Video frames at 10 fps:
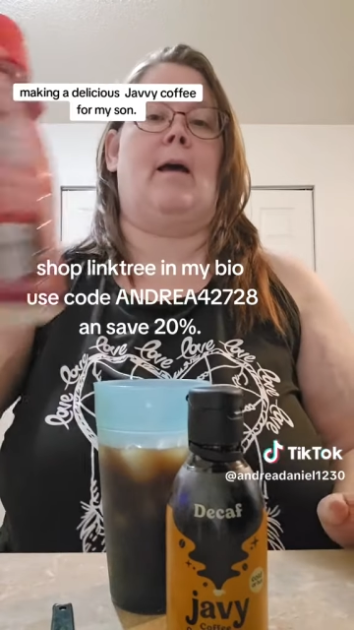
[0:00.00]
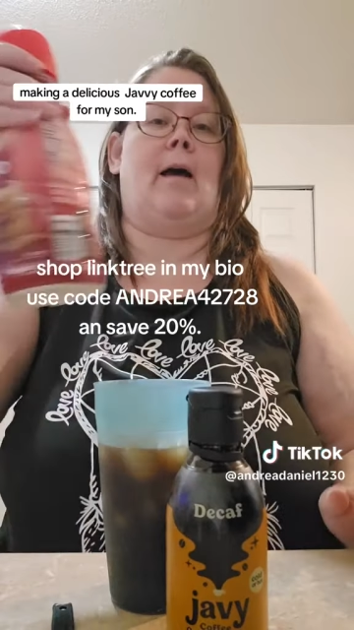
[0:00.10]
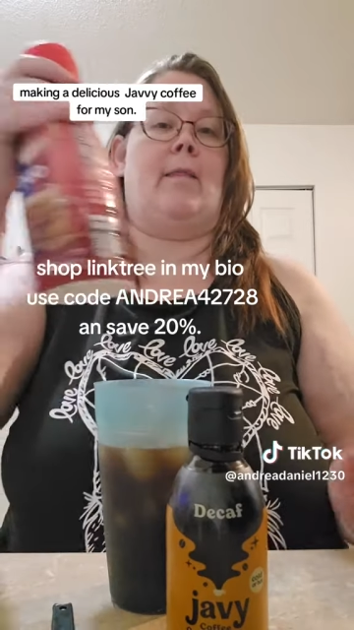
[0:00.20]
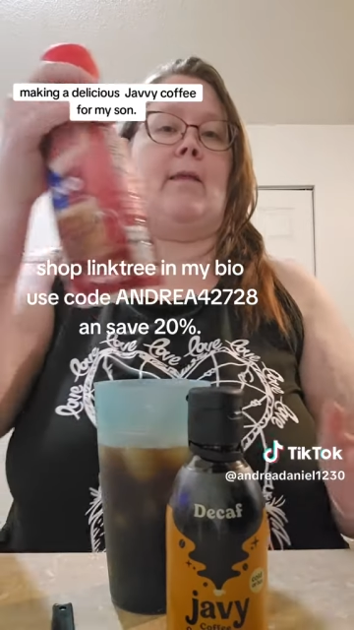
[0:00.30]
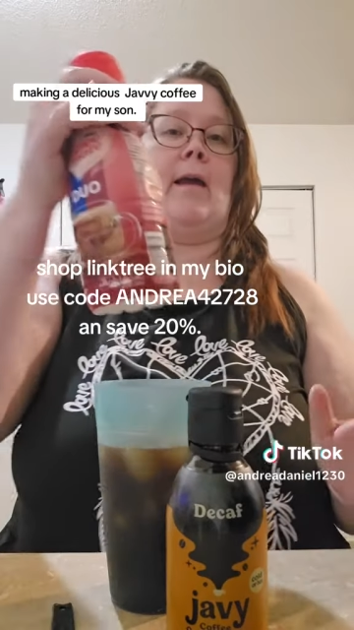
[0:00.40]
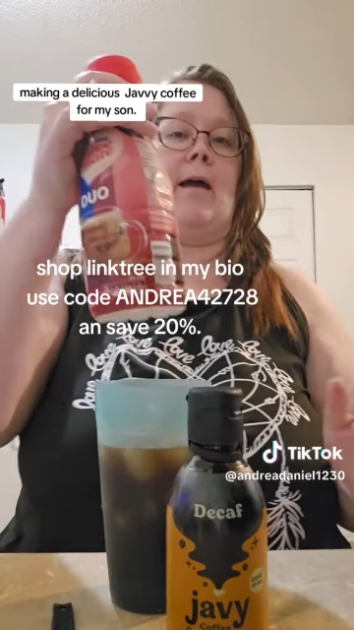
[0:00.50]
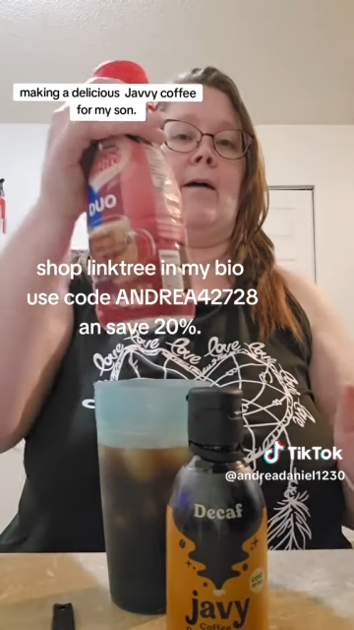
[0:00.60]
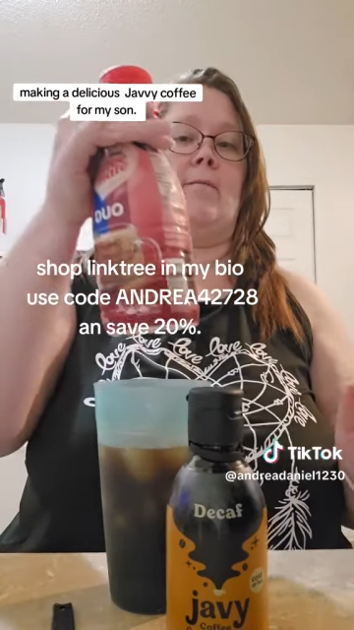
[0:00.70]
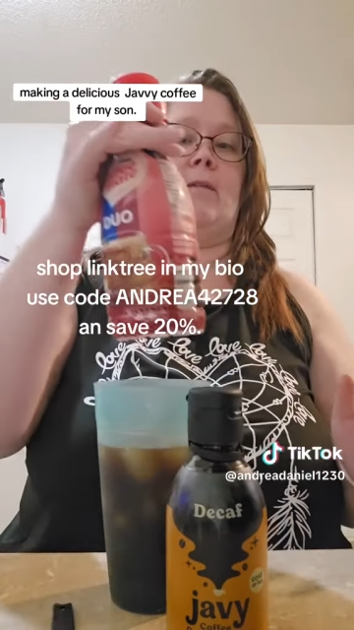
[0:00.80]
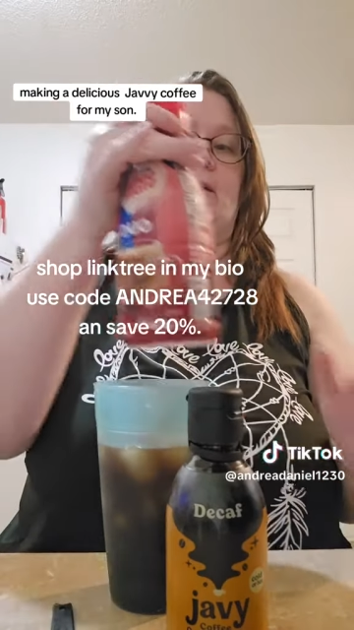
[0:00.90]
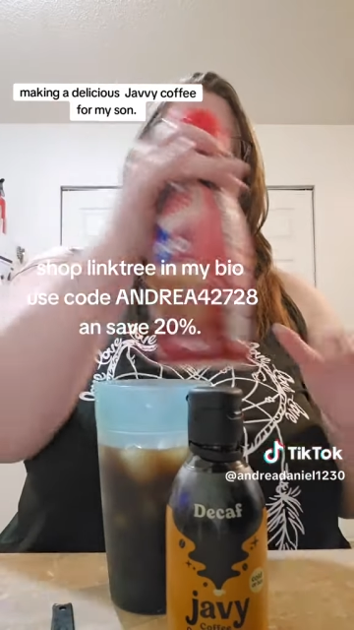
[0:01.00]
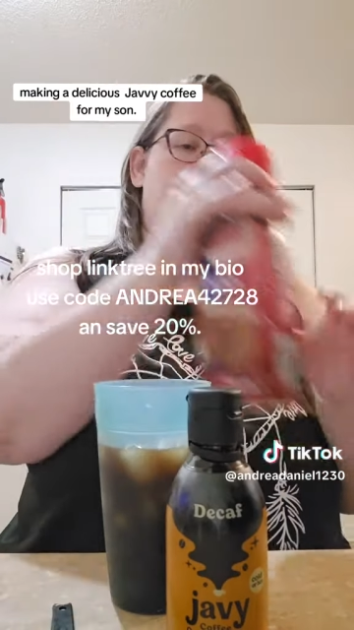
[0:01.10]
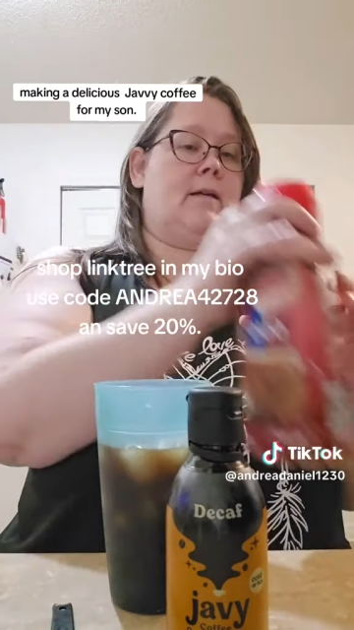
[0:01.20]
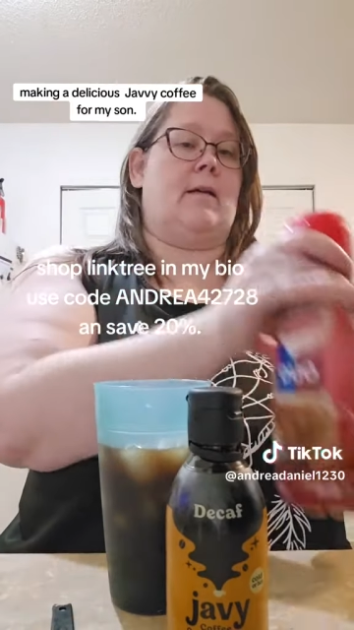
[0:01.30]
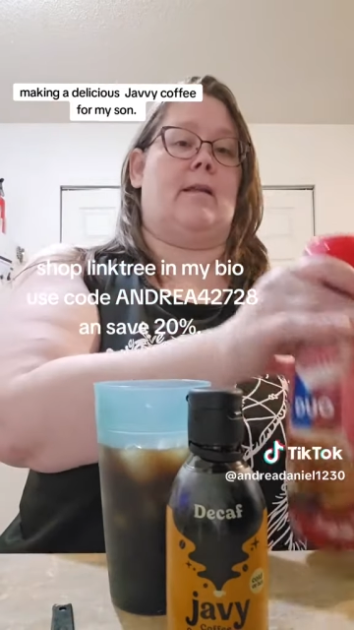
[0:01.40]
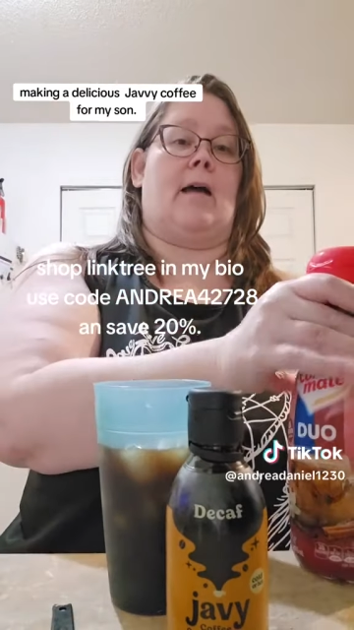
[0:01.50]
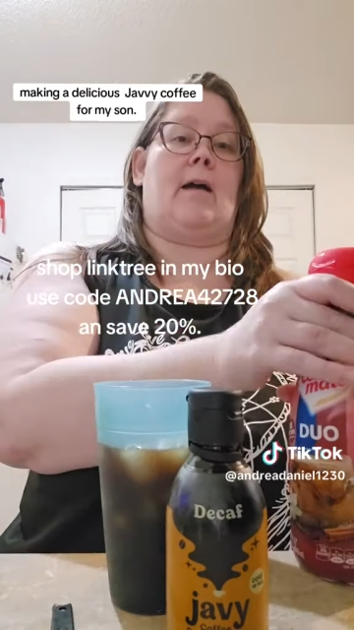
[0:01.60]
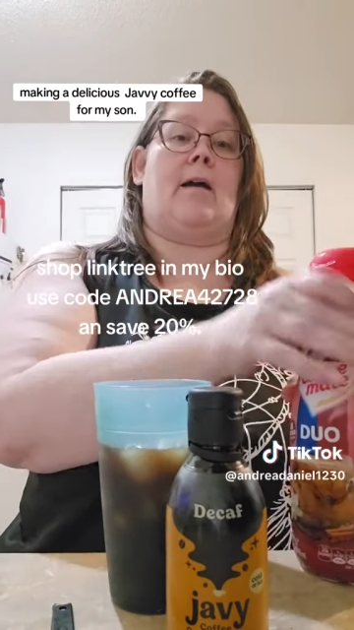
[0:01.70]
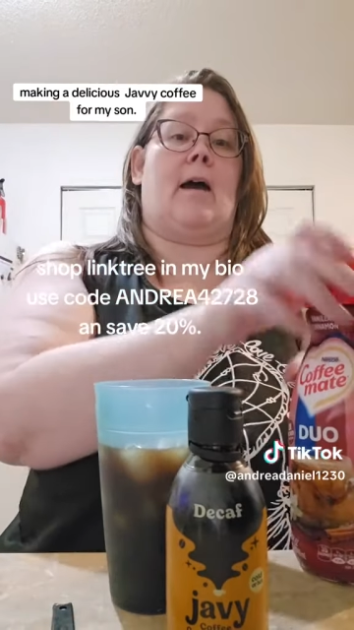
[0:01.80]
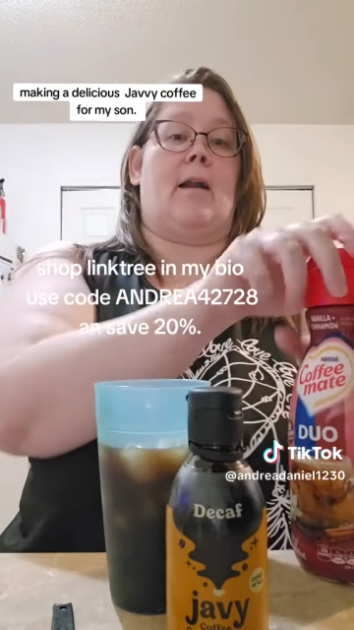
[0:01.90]
And then I have this. I
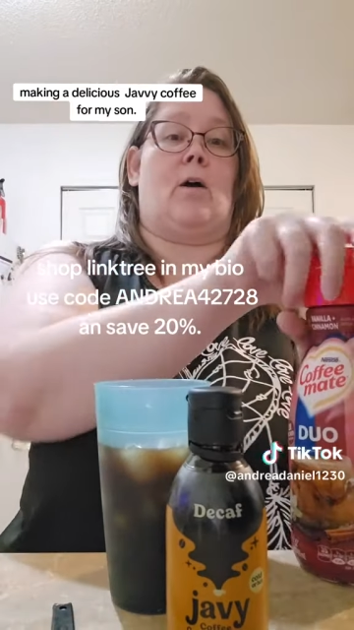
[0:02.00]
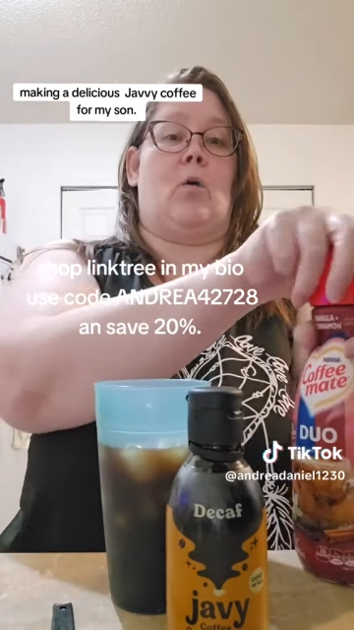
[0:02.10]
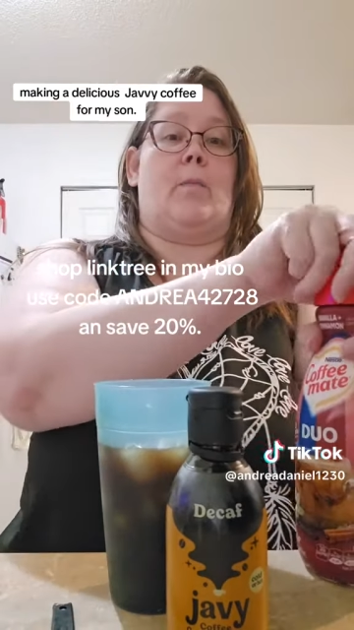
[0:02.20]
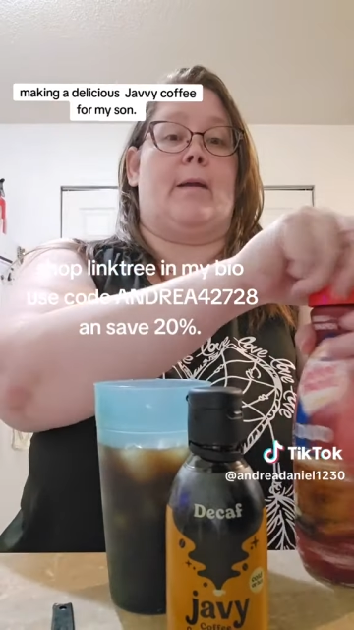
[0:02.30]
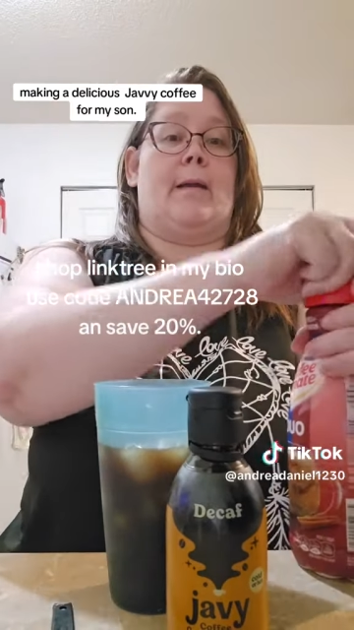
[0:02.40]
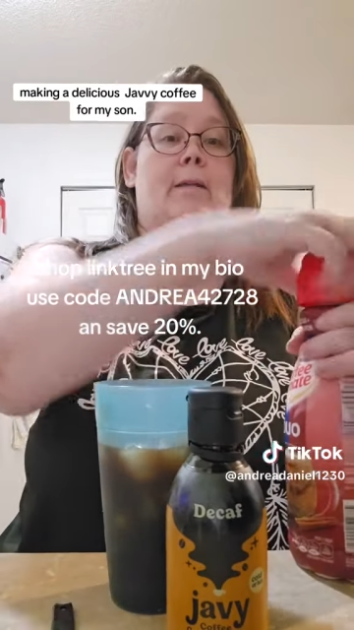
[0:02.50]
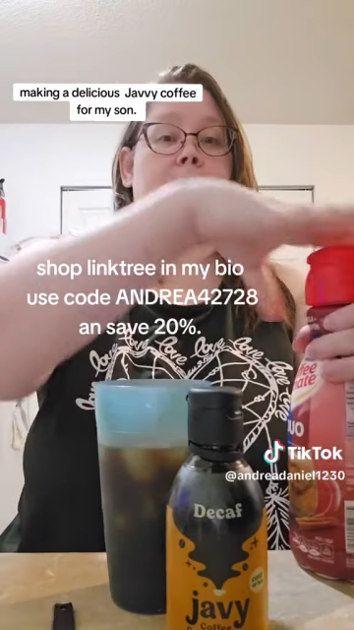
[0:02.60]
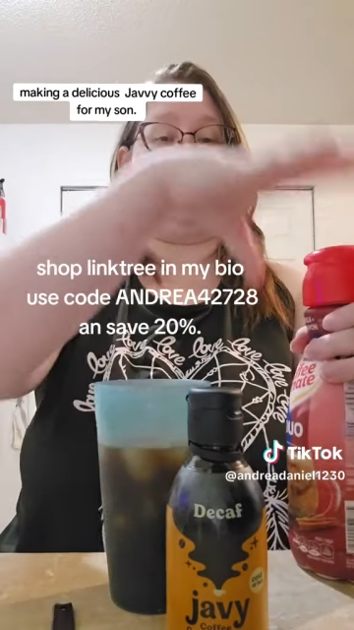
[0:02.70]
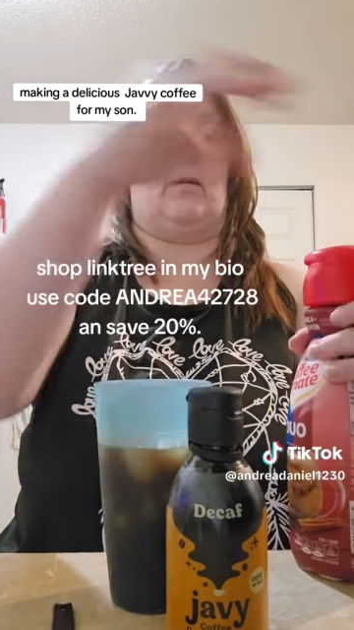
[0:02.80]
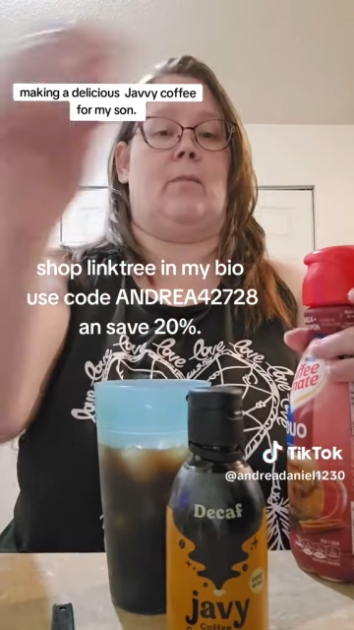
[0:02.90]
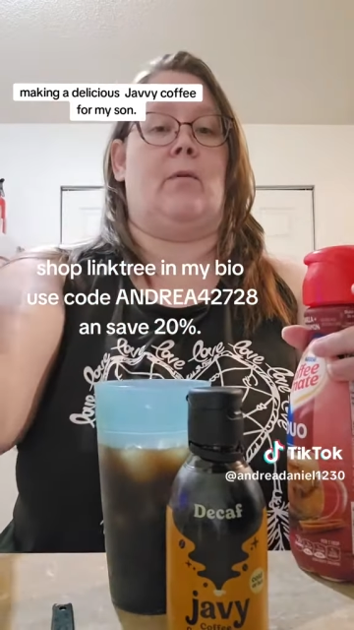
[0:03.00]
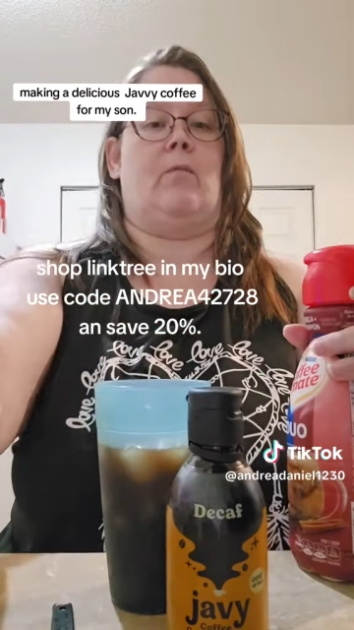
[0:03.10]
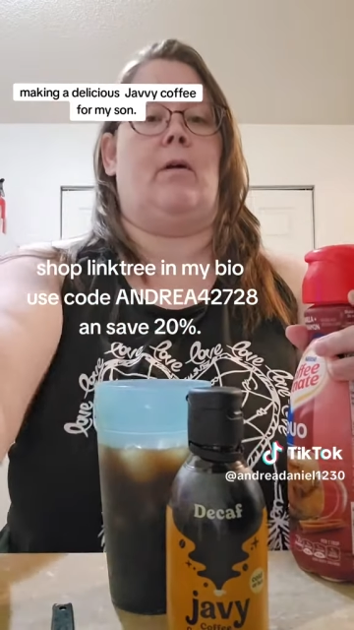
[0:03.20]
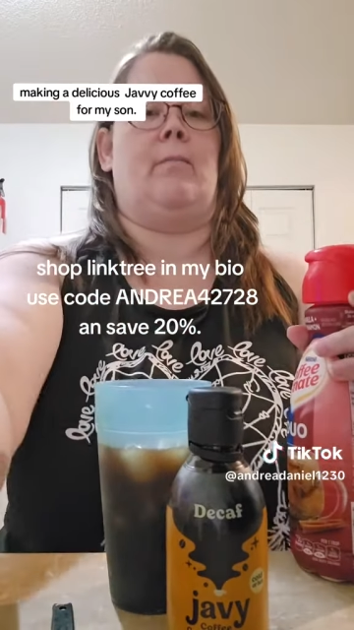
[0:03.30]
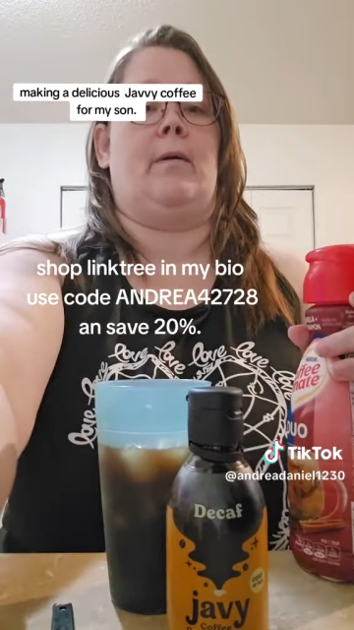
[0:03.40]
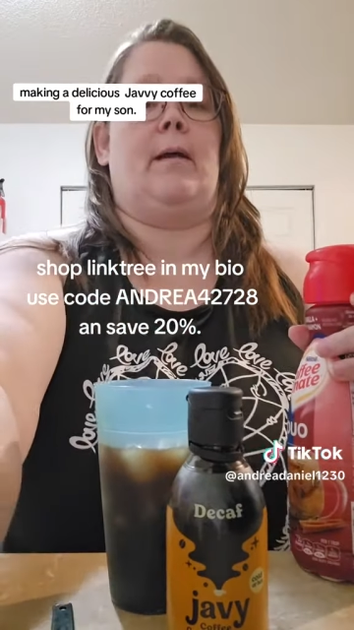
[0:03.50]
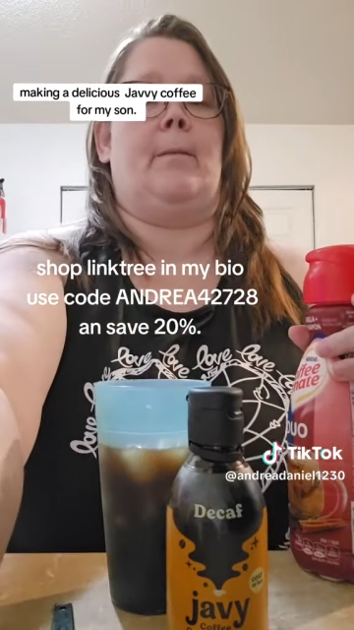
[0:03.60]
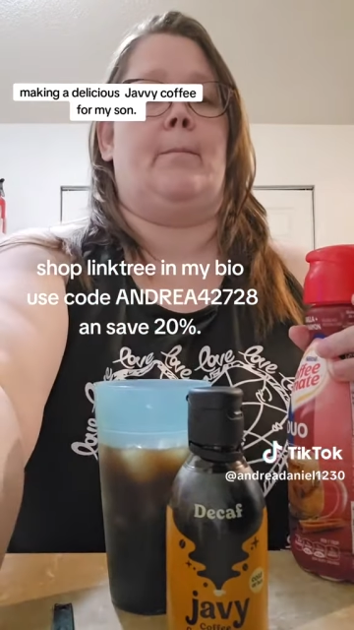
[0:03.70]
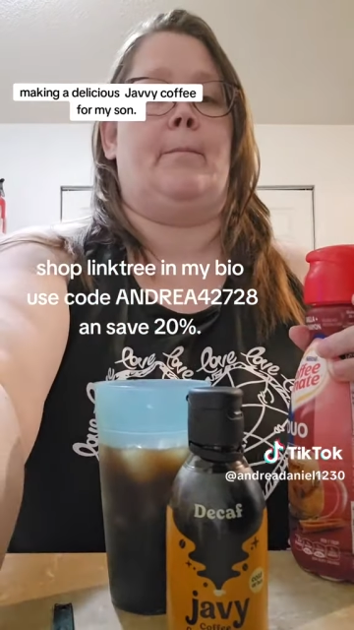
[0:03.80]
got to open it. So give me 1 minute.